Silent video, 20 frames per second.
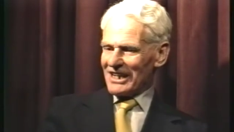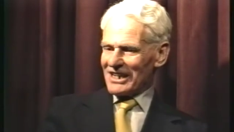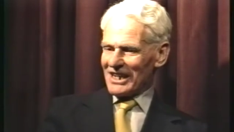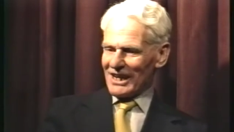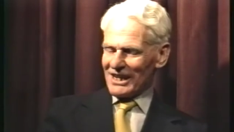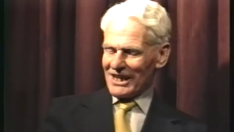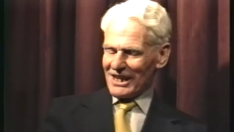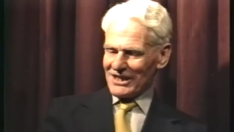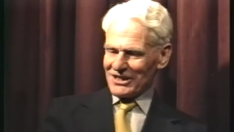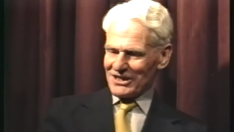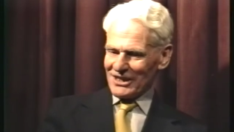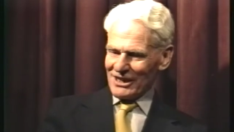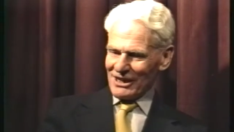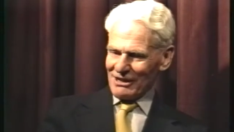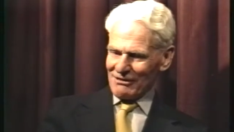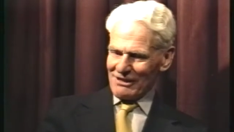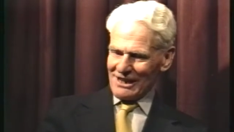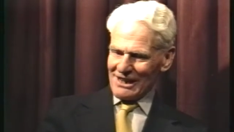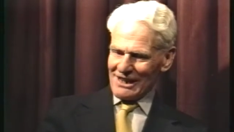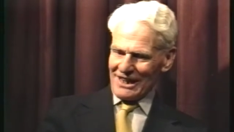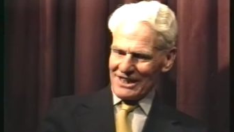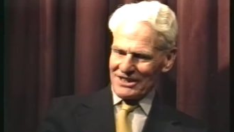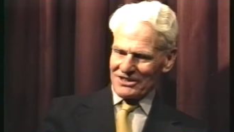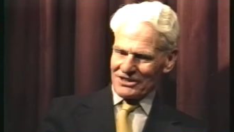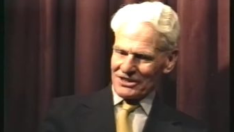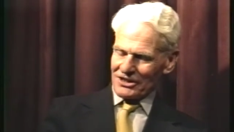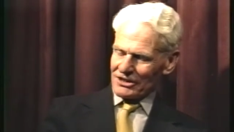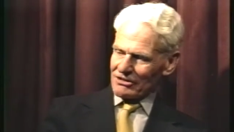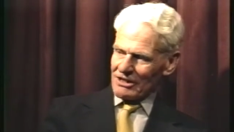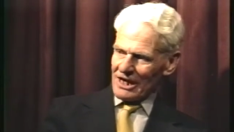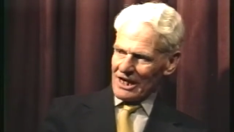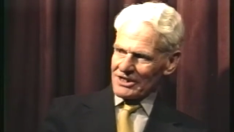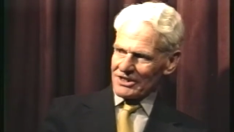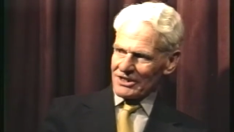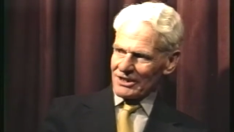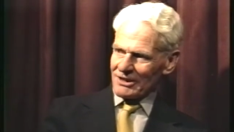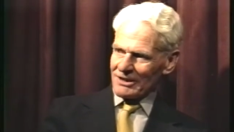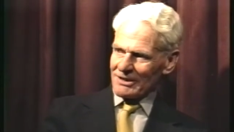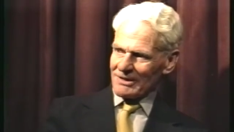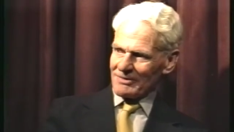And I suddenly realised that the
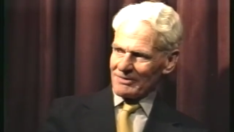crisis,